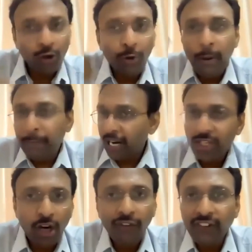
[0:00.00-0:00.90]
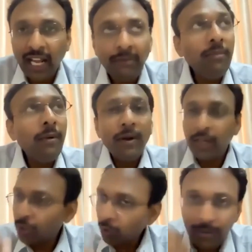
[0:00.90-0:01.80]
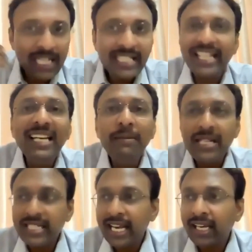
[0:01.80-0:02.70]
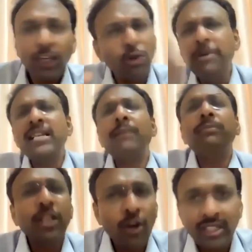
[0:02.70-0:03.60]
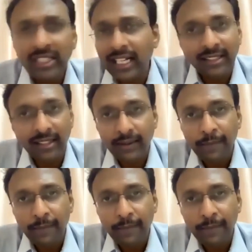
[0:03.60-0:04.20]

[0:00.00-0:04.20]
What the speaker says: there could be pressure of time. It could be a silly mistake. It could be something or the other.